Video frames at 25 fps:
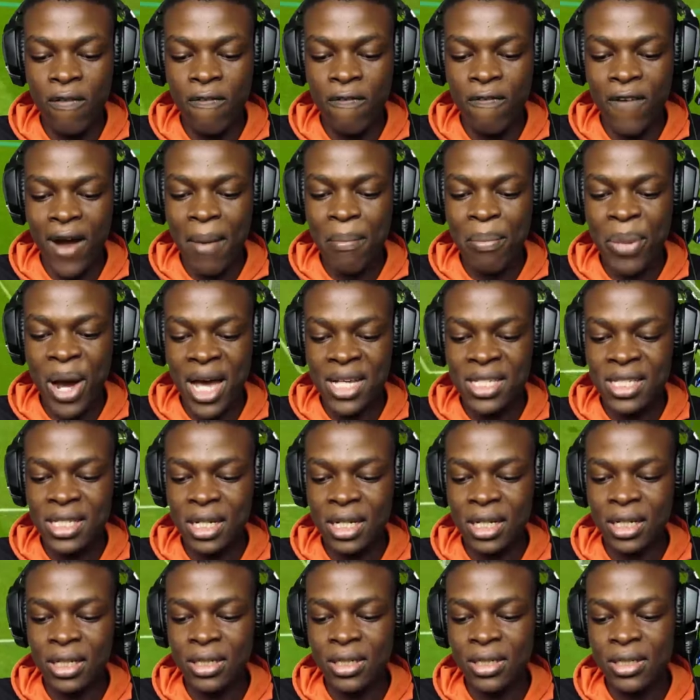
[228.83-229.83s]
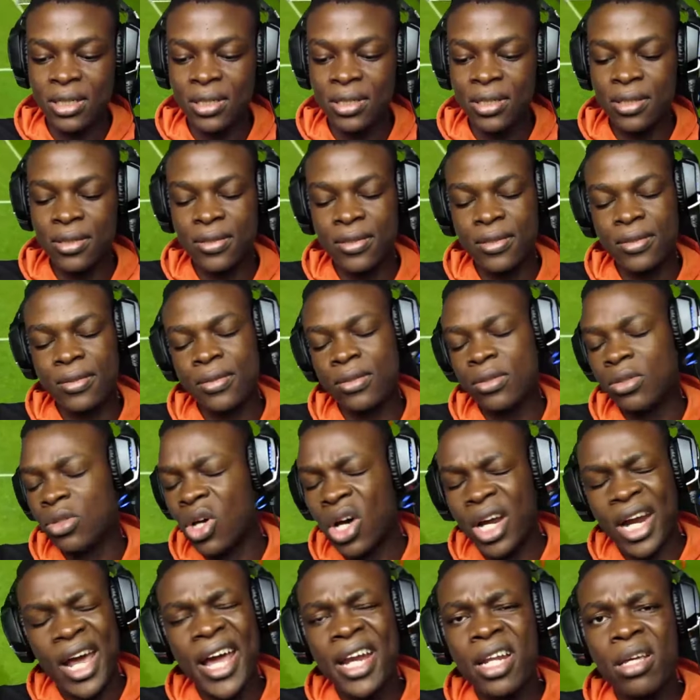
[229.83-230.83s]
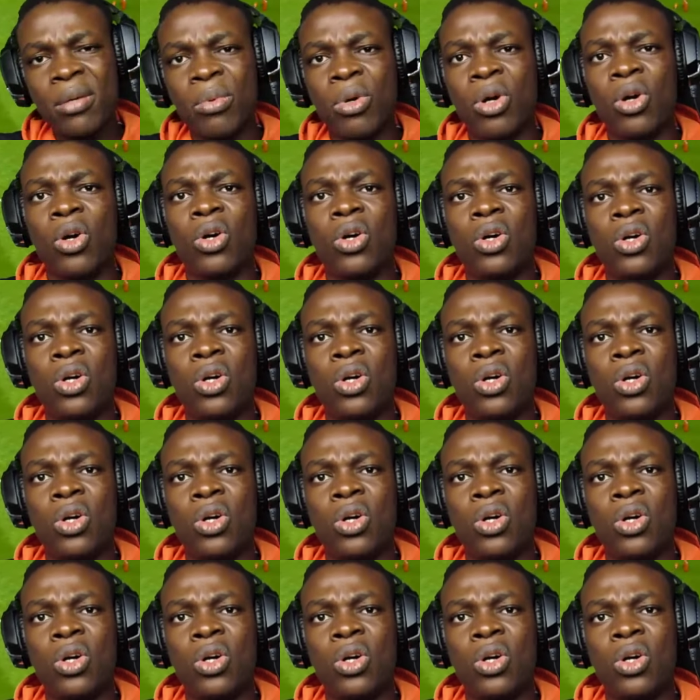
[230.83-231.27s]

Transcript: Van Basten. Not anymore.